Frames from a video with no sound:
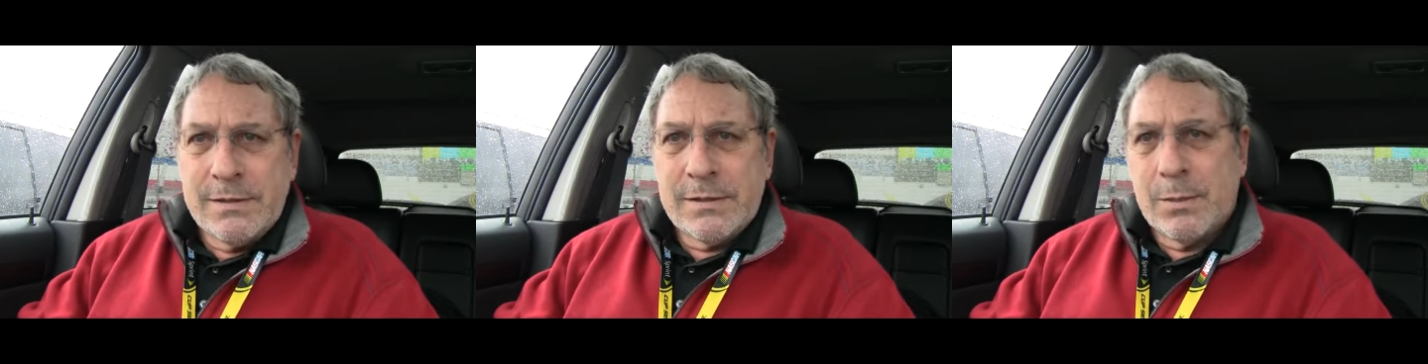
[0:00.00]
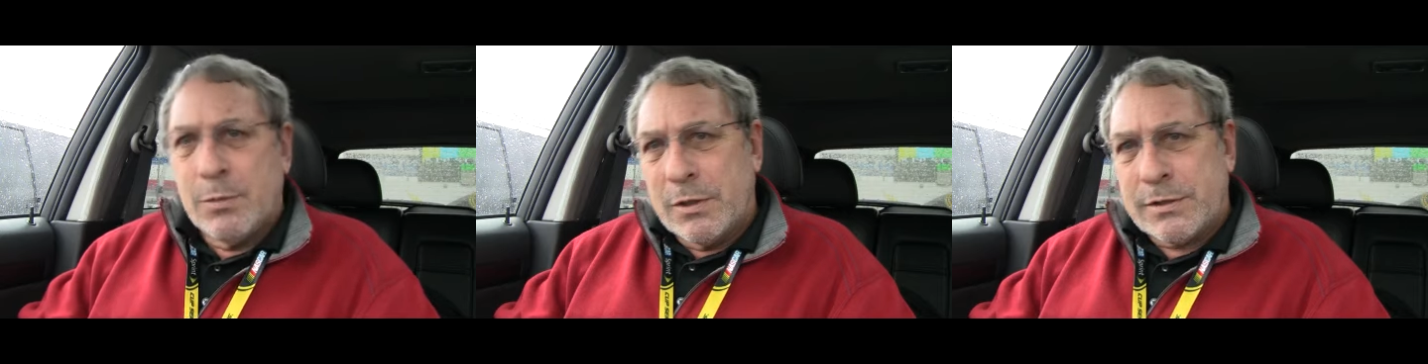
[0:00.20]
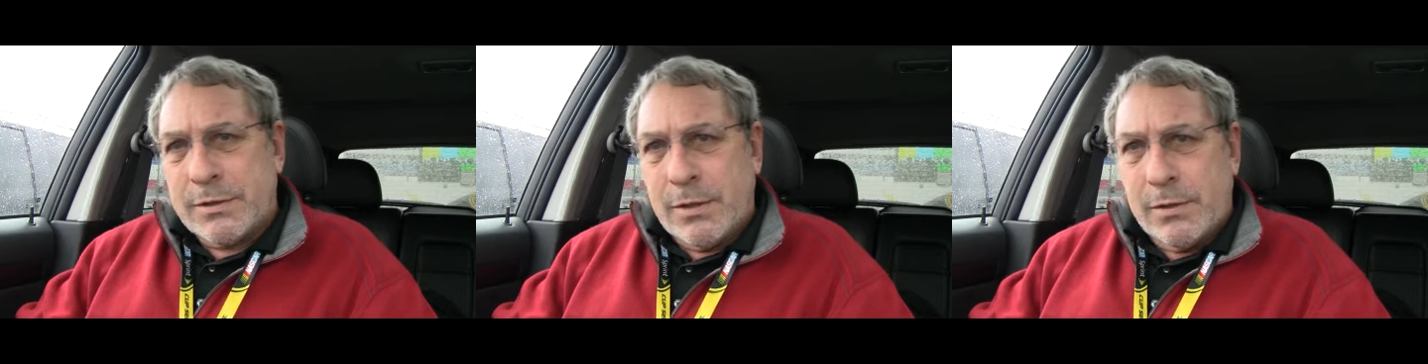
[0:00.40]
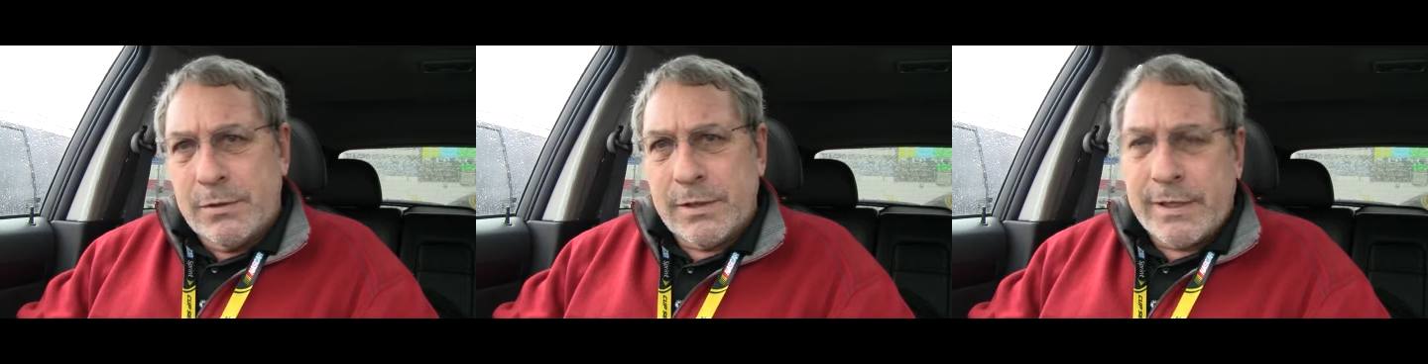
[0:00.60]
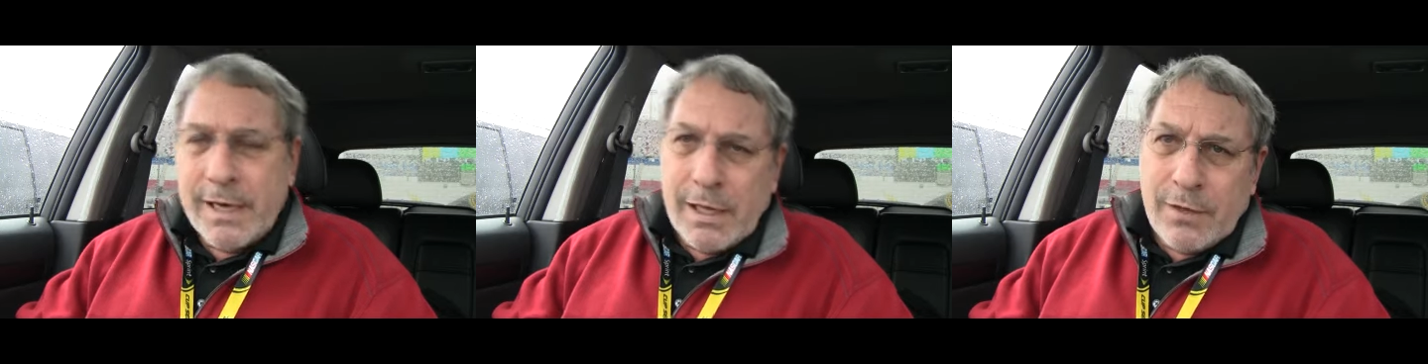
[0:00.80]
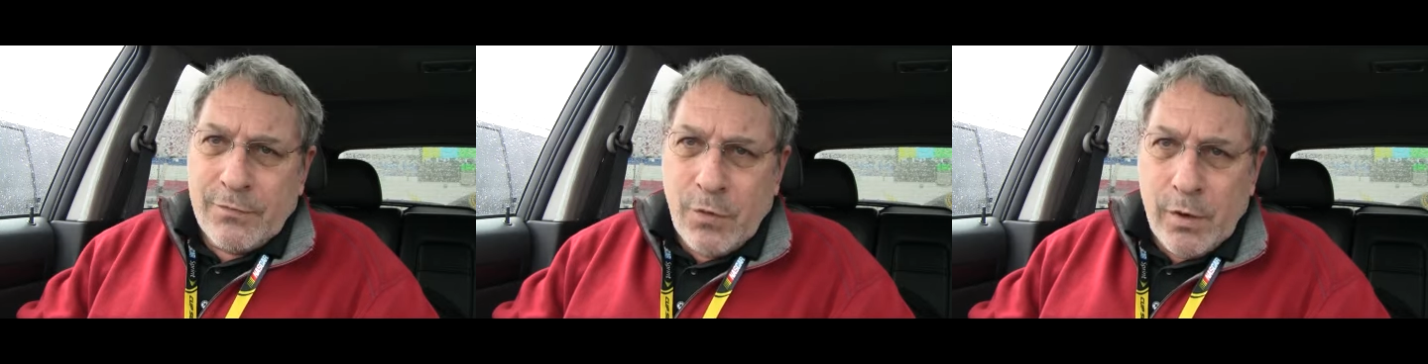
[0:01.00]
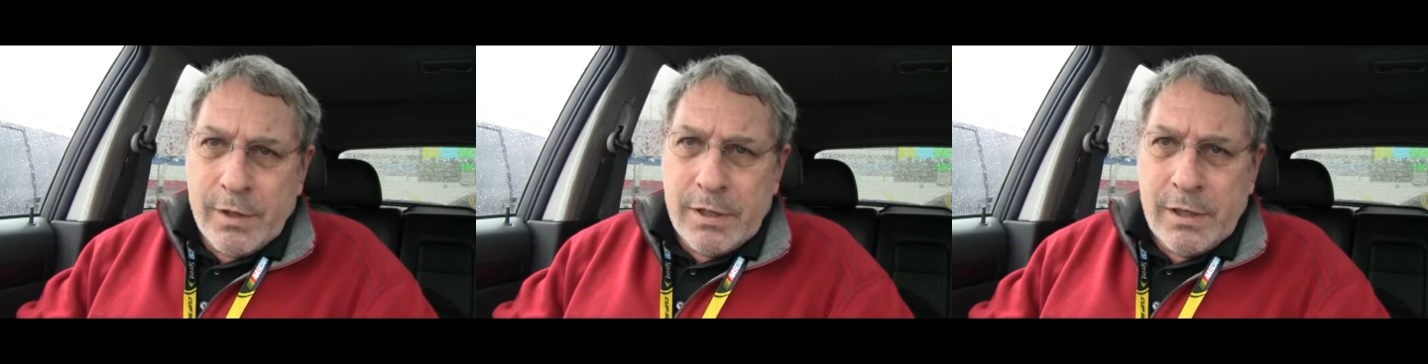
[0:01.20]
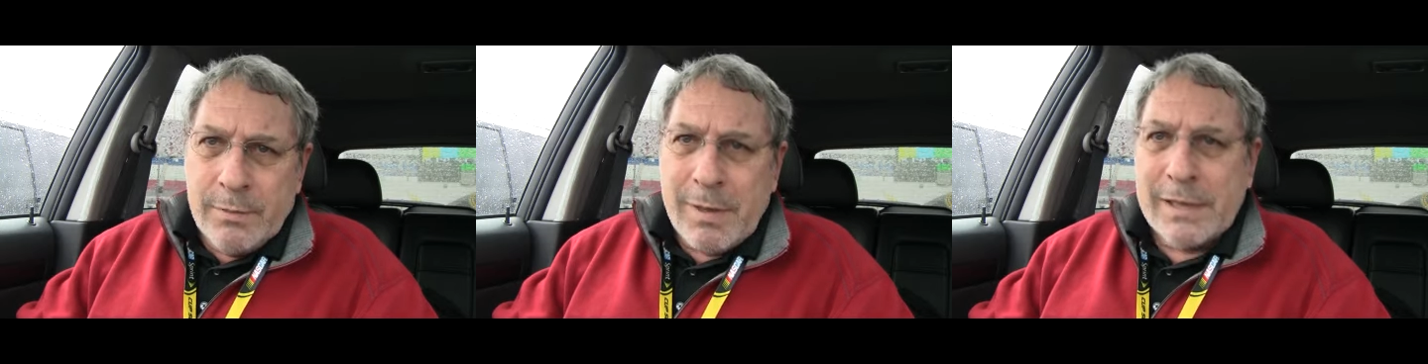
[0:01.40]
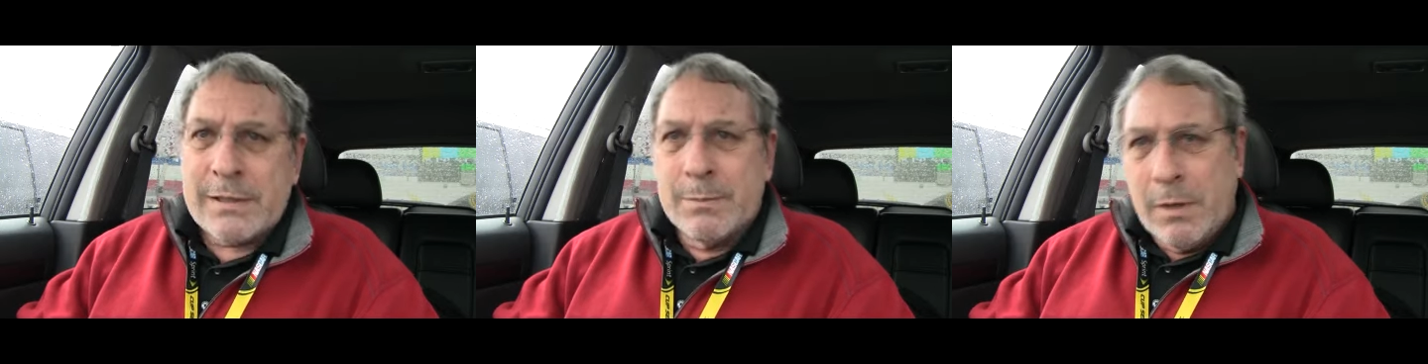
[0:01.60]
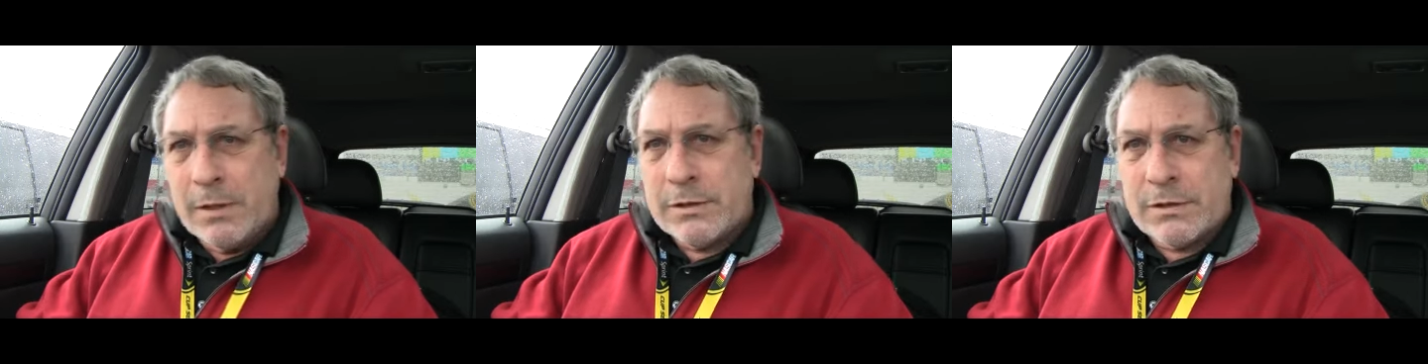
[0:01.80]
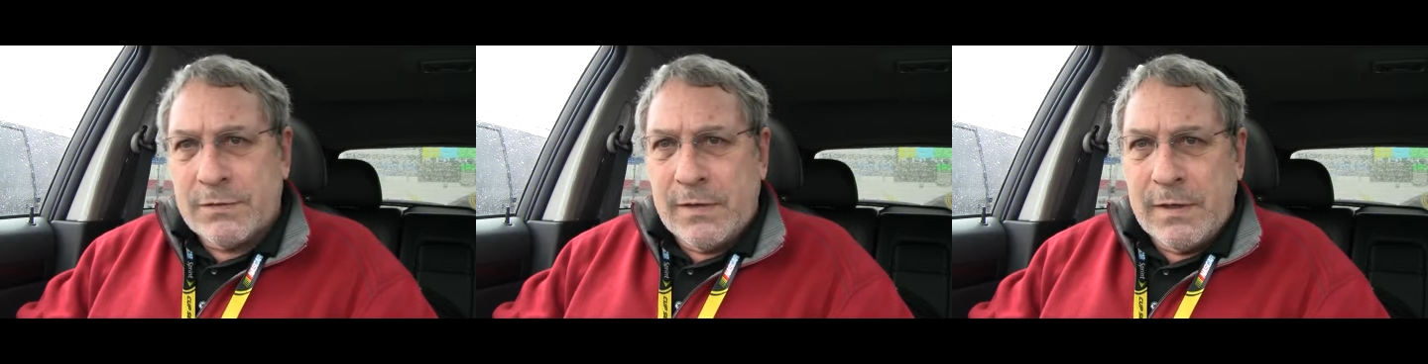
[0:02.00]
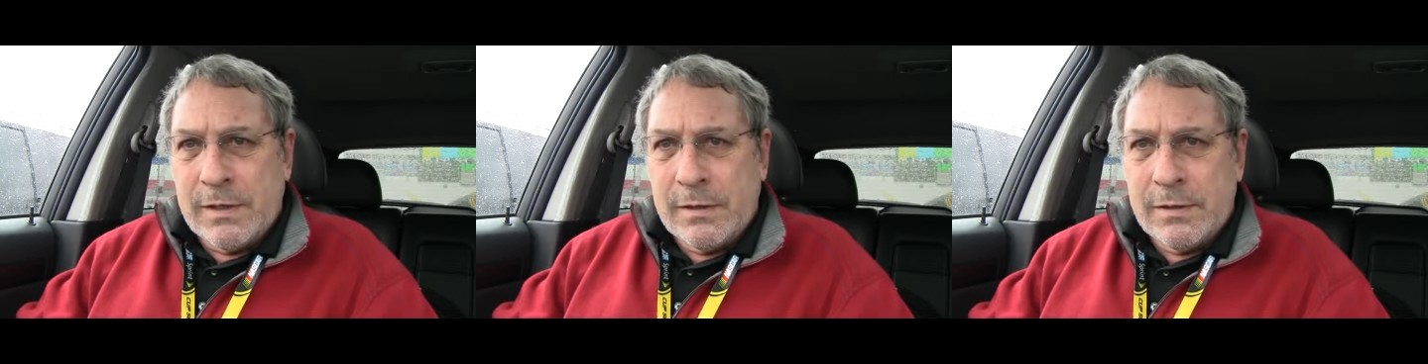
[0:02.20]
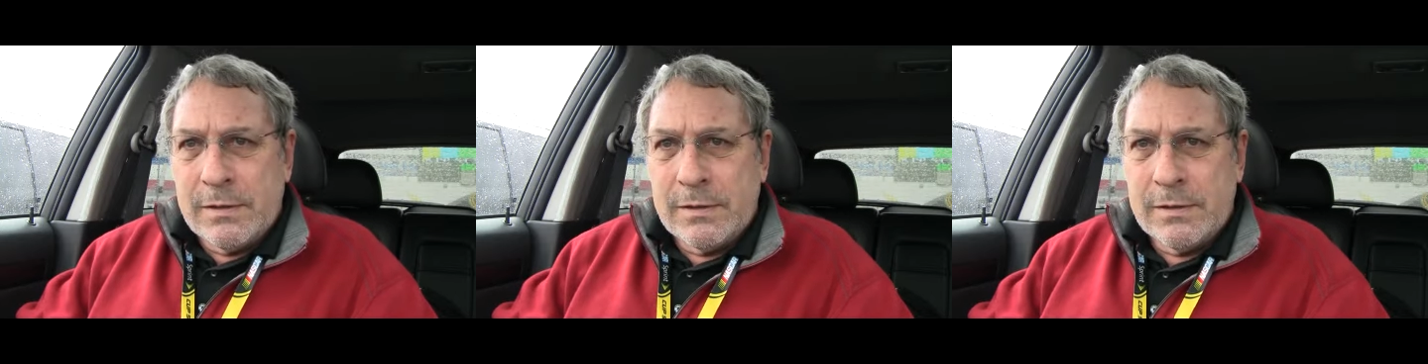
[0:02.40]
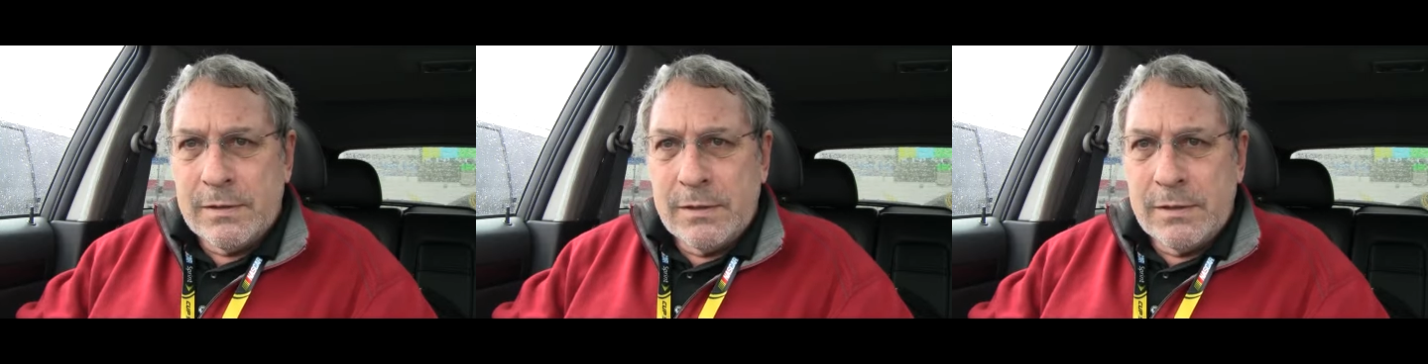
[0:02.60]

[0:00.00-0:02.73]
to Bristol to California, back to Martinsville.